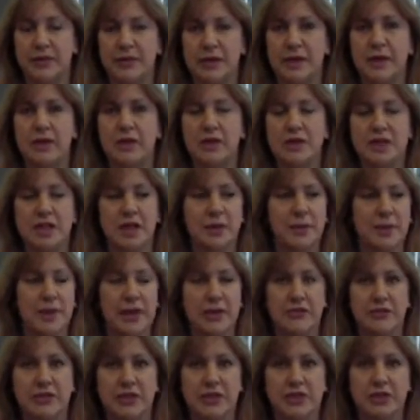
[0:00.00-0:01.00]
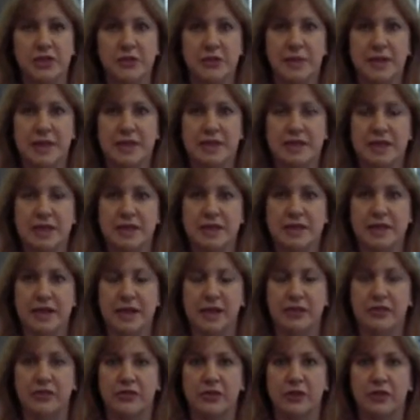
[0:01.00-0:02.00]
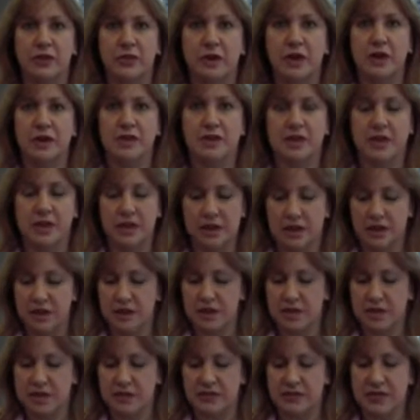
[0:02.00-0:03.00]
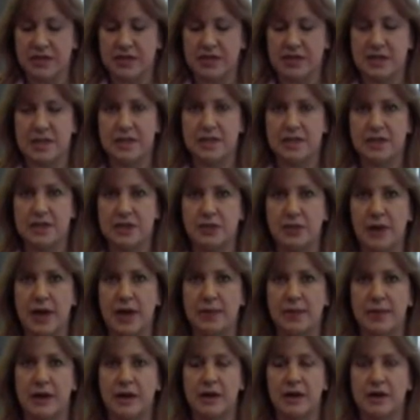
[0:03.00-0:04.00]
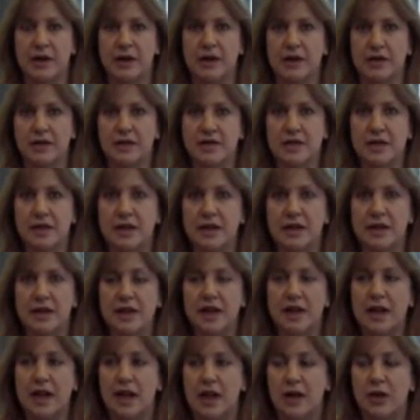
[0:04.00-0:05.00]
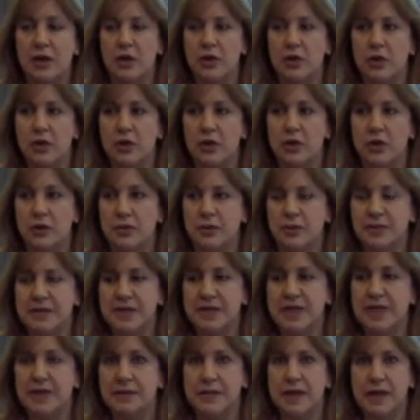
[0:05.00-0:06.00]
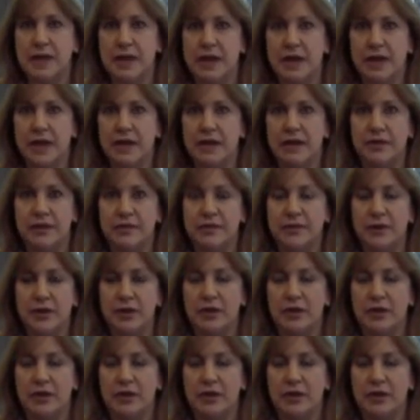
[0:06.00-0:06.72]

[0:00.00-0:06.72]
They're not coming every two minutes asking for lost cards, for instance, the swipe cards, or dinner money,